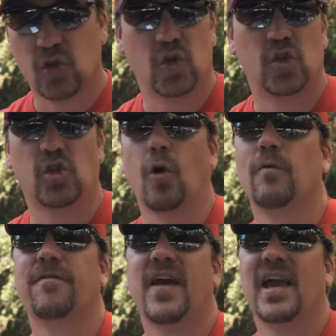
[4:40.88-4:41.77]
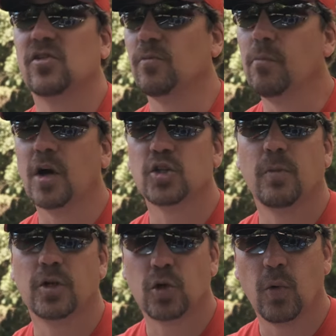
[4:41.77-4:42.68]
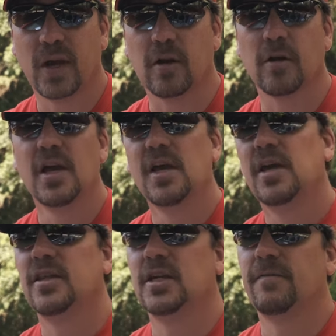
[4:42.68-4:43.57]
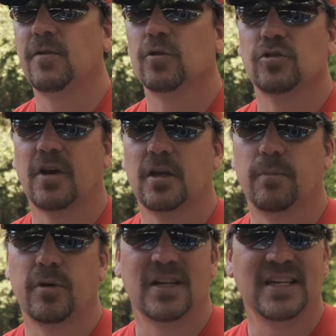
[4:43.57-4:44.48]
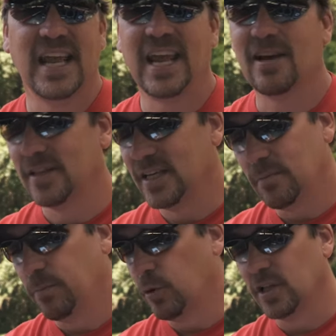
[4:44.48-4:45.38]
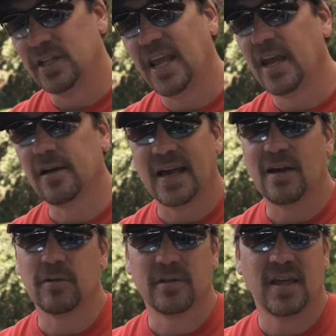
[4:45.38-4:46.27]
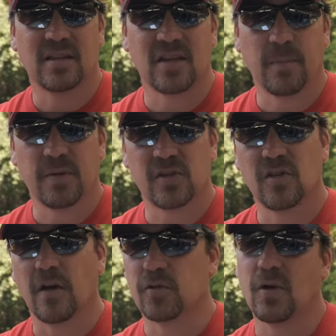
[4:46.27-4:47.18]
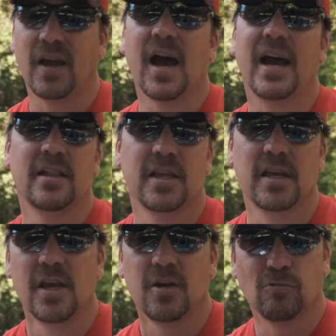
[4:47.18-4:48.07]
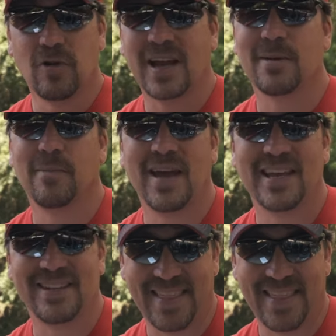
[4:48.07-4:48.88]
so fast, much, much quicker than if you were trying to put a nail in, pull a nail out, that type of stuff. So I highly recommend